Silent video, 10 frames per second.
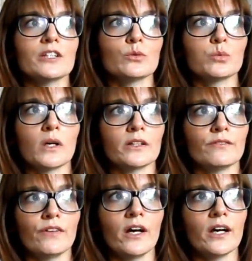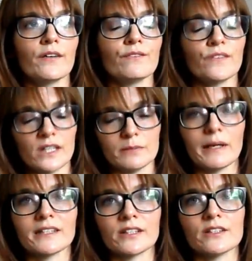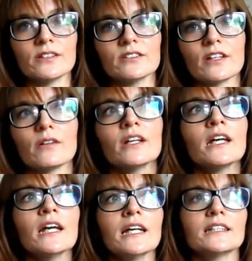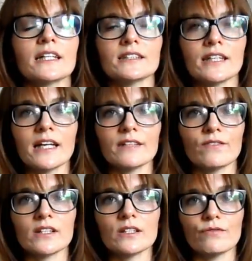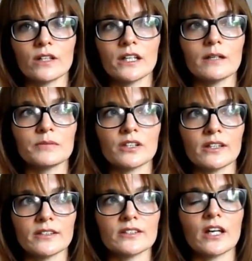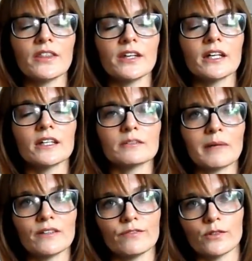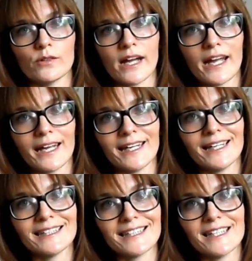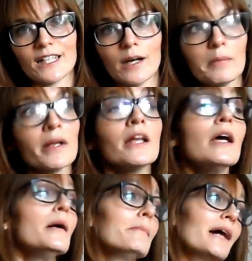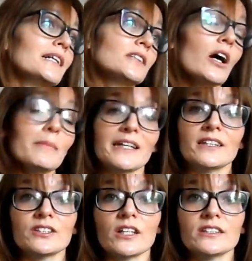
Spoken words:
this was one of her first patterns, so it doesn't have the differing cup sizes. I think it's made for a D cup. But I made the